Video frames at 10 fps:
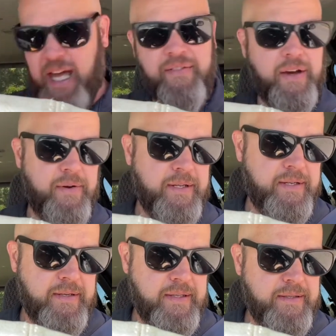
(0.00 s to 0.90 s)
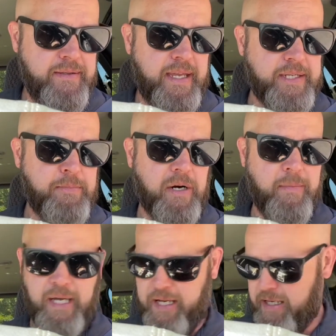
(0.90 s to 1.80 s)
that one. That's part of
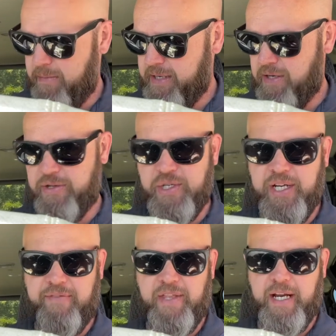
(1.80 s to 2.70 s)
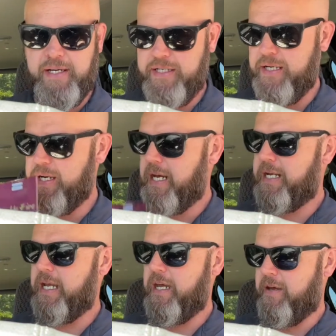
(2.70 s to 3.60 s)
my Beatles stuff that I did not
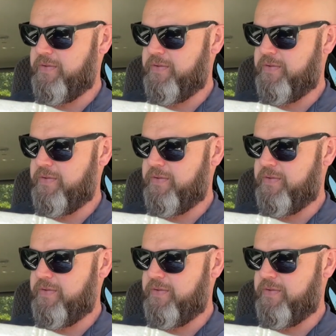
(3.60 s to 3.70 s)
have.